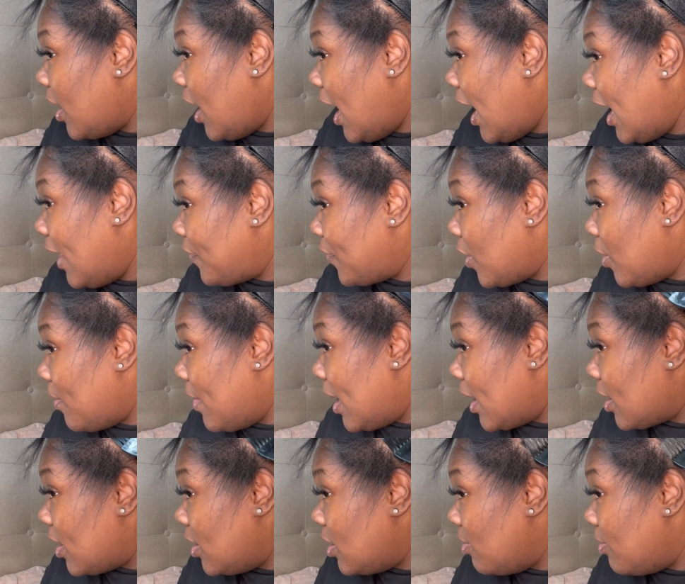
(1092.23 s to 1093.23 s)
I throw my
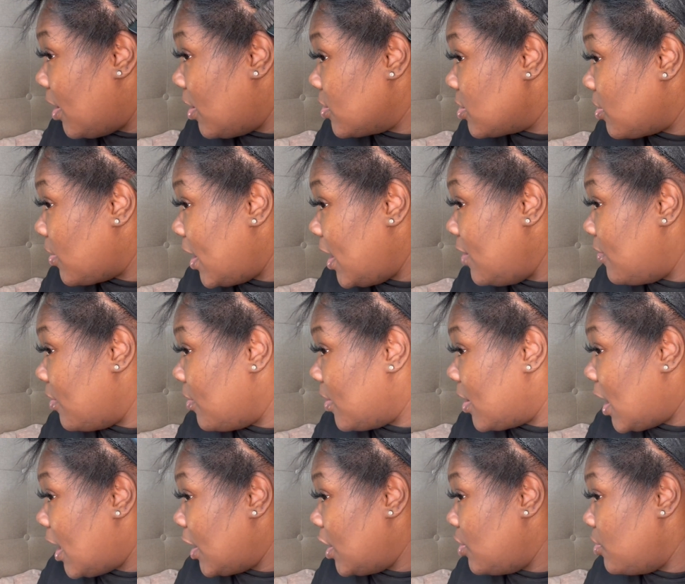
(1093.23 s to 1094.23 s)
color bowls away even
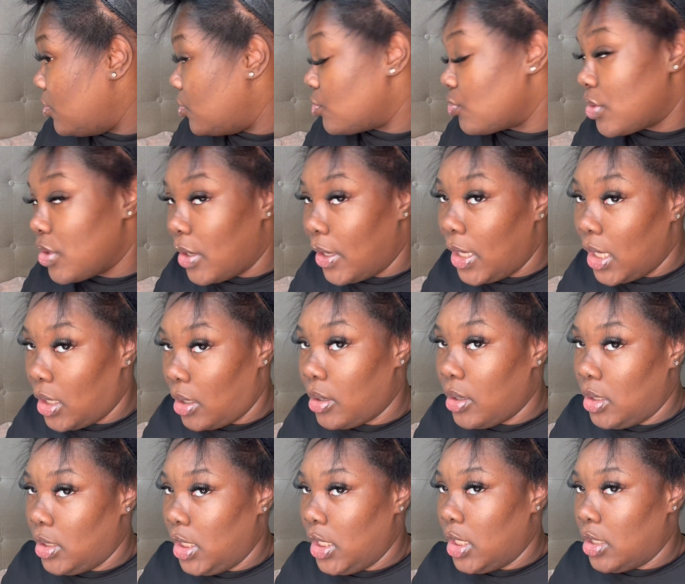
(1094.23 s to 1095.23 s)
when I use real hair
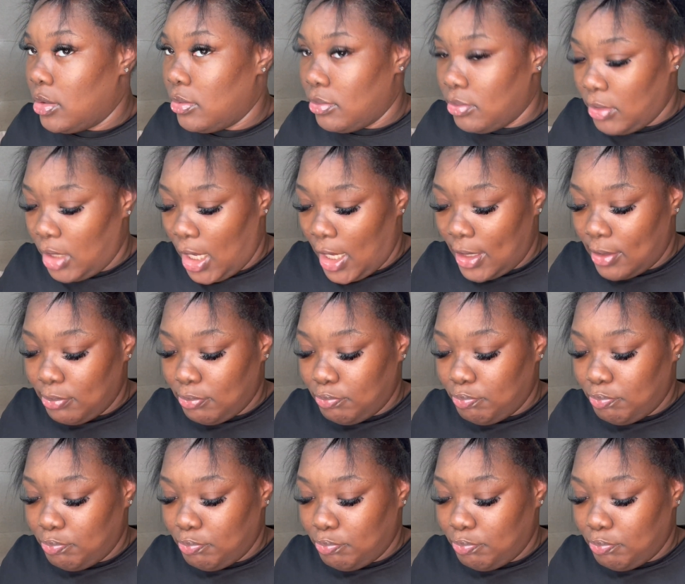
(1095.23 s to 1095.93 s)
color in them, like,